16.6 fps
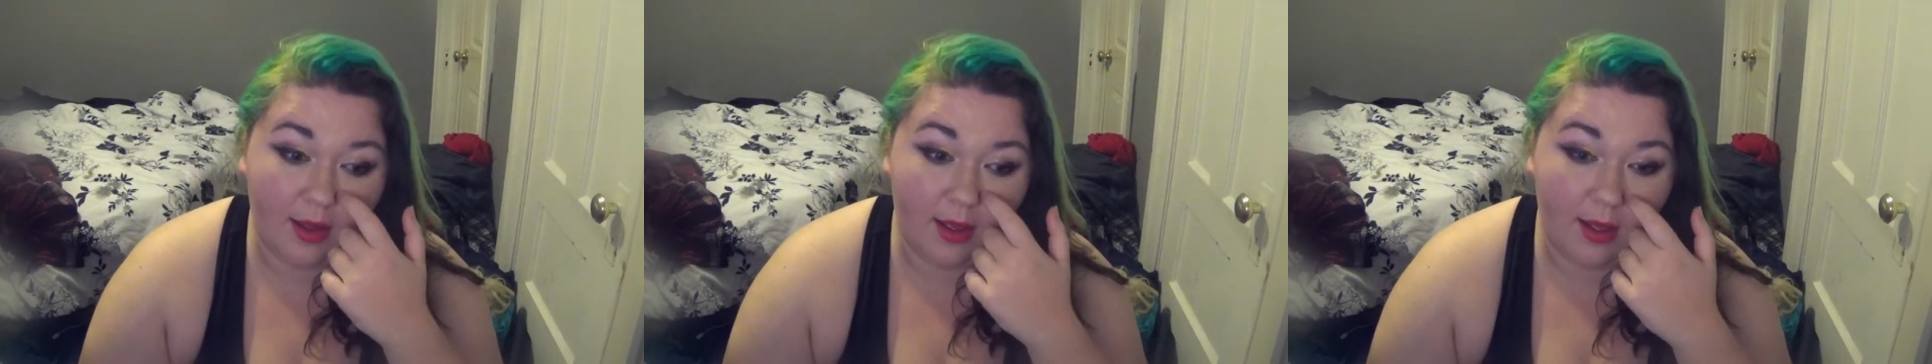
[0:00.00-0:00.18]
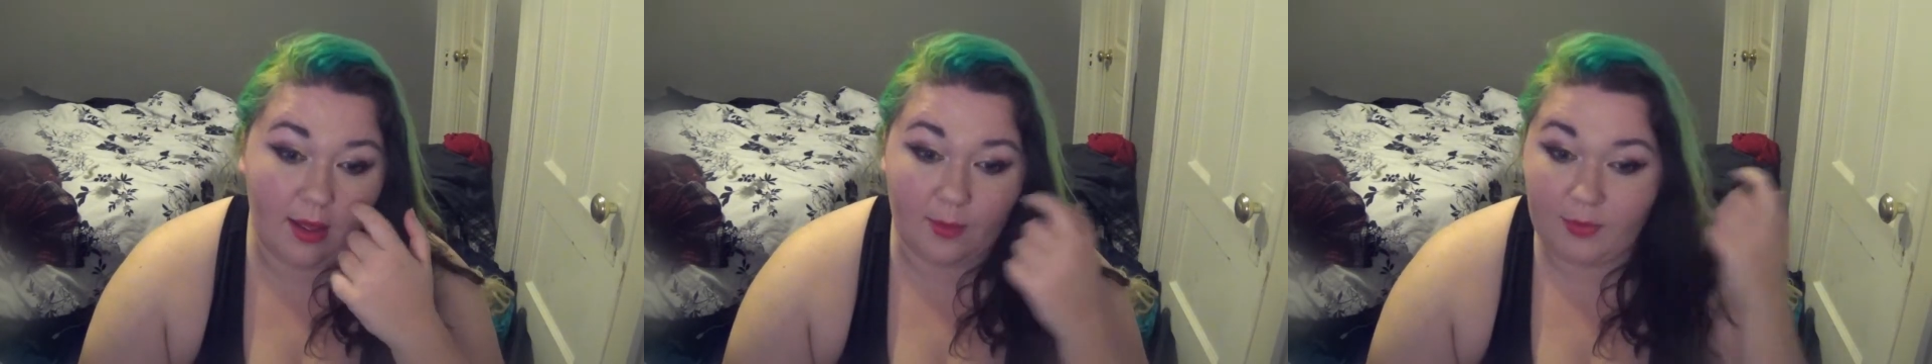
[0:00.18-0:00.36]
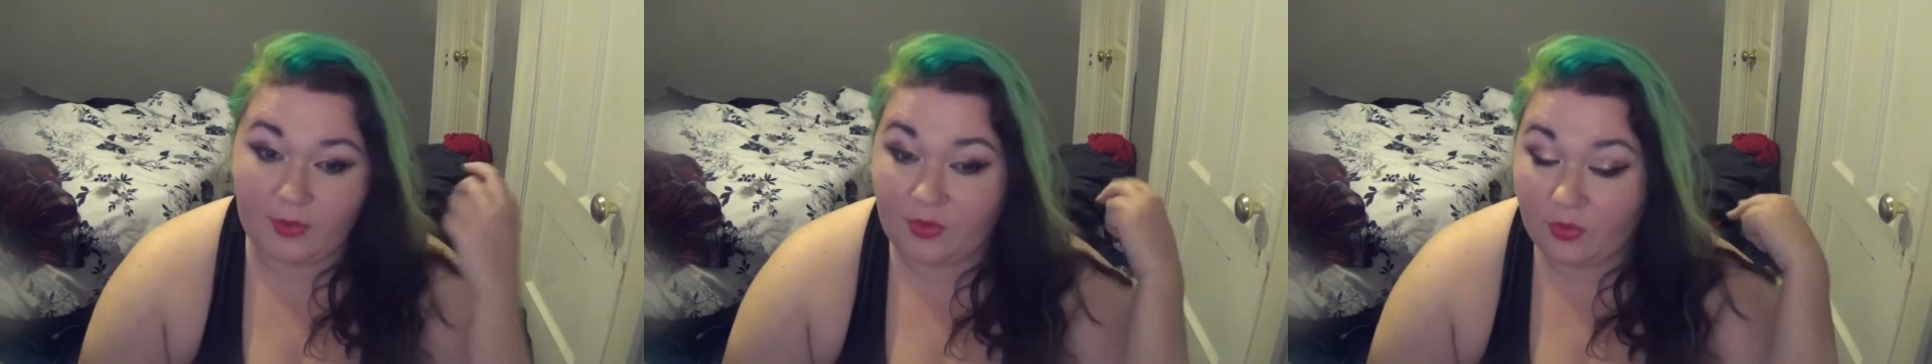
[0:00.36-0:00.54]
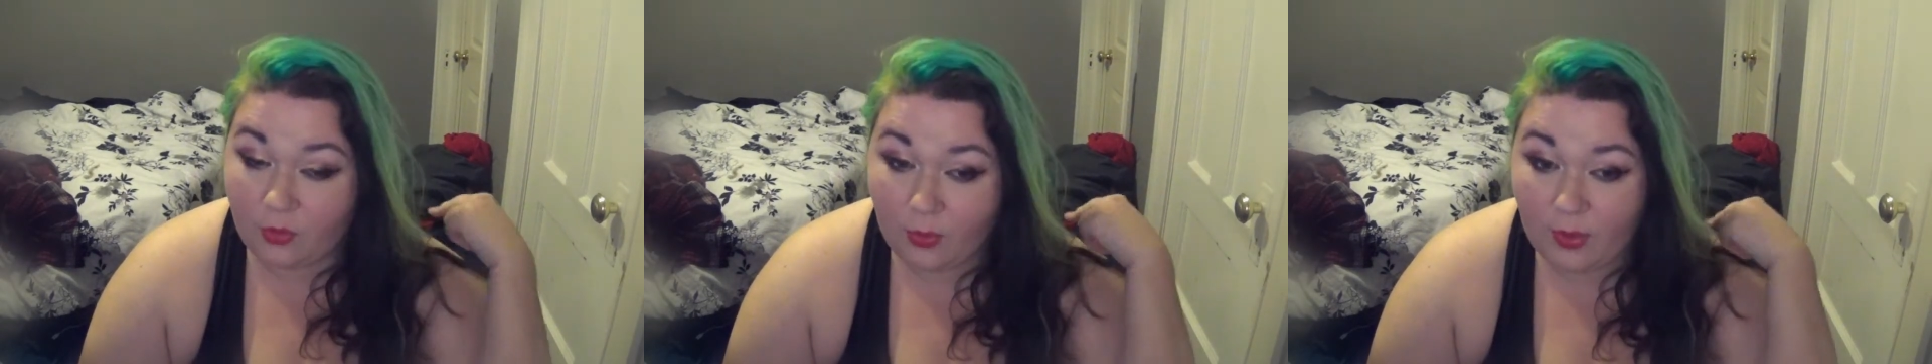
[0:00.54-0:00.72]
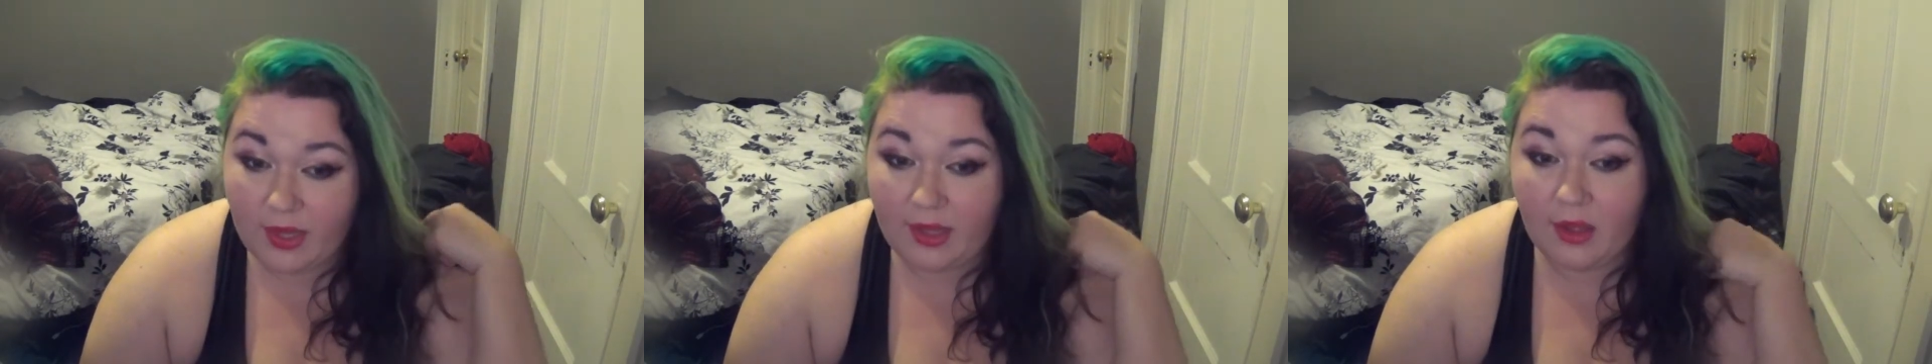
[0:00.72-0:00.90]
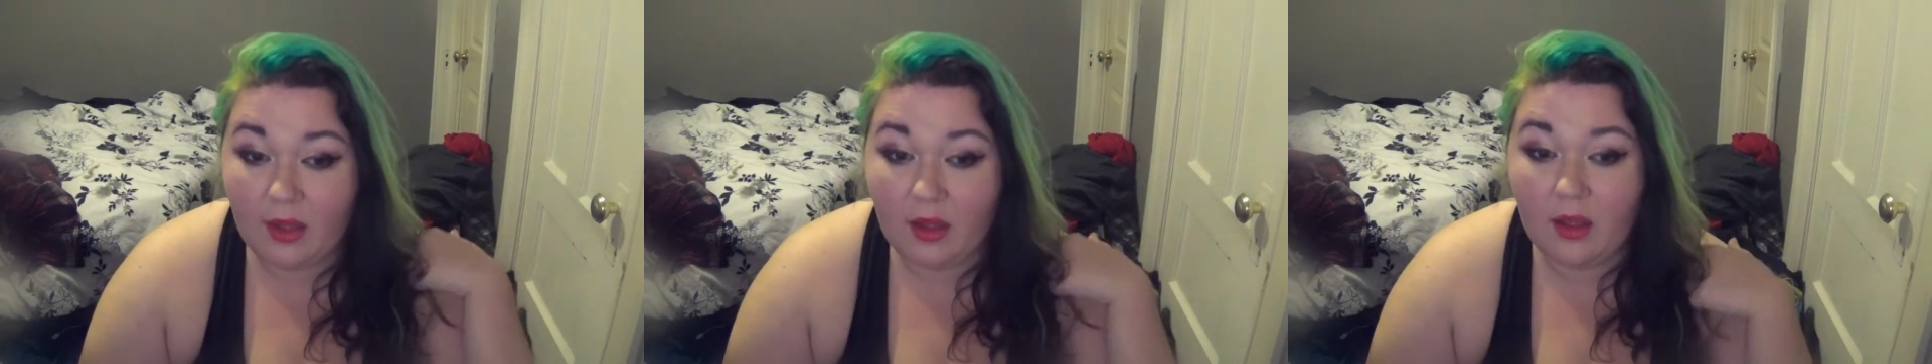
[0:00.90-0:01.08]
Um, this is
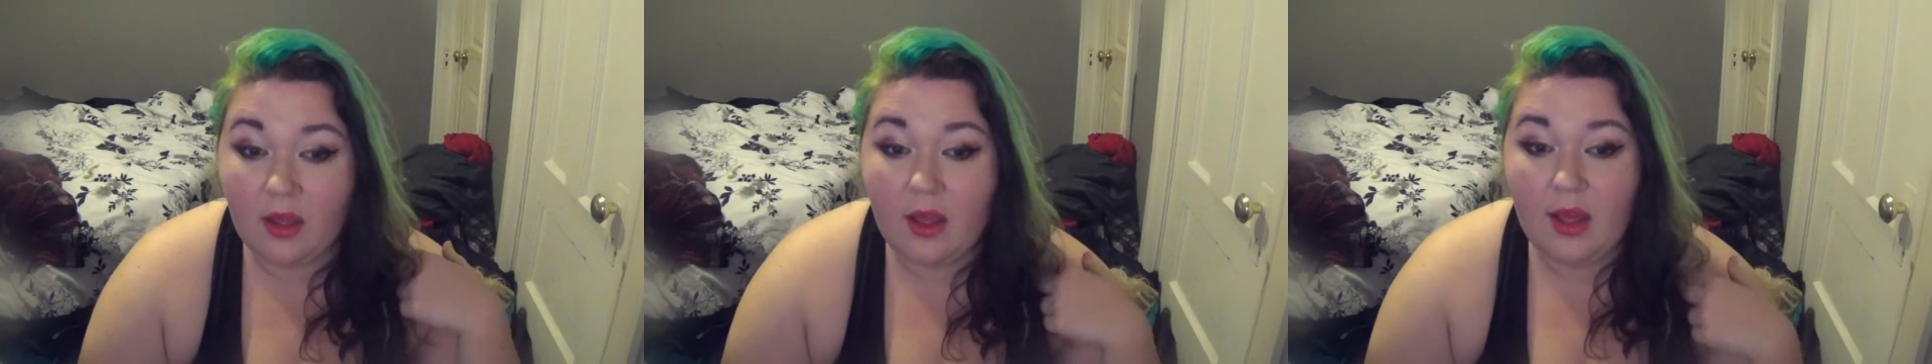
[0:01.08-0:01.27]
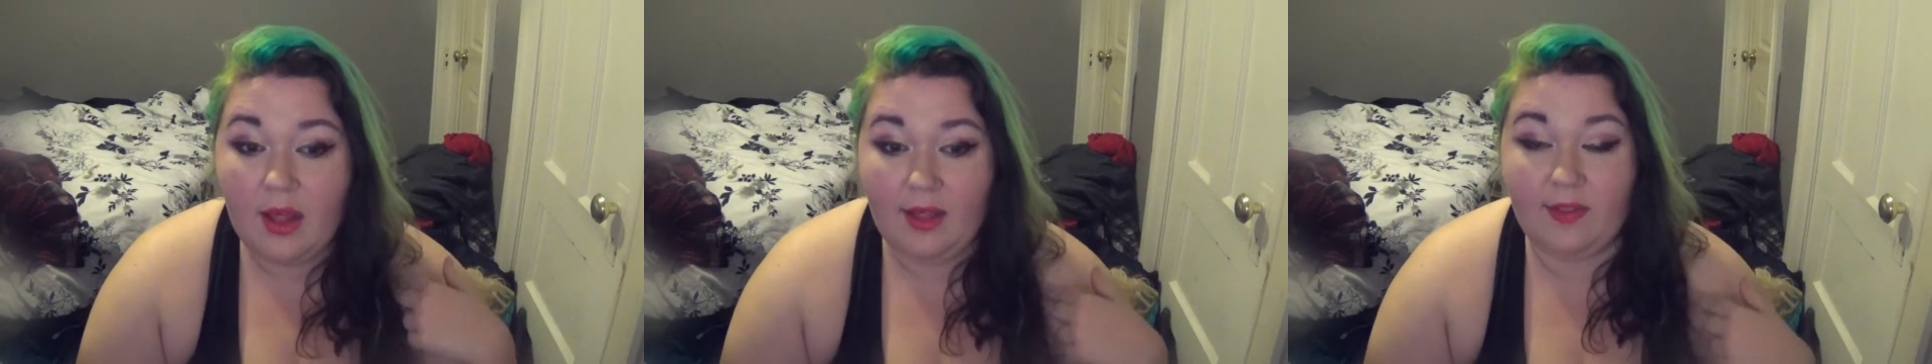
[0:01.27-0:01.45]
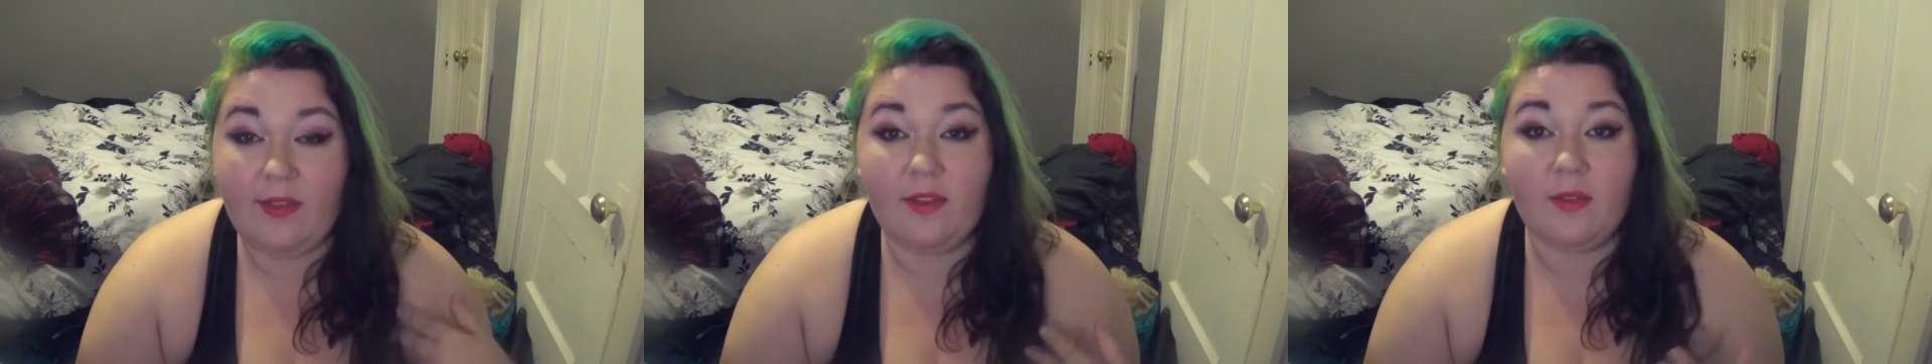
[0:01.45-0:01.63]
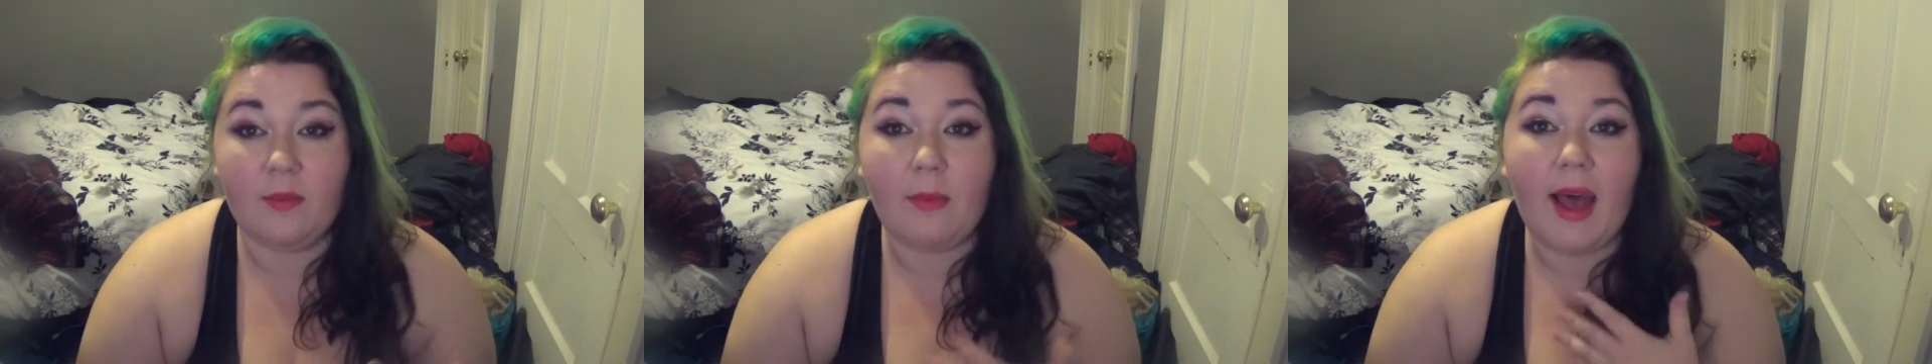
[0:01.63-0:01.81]
real. This is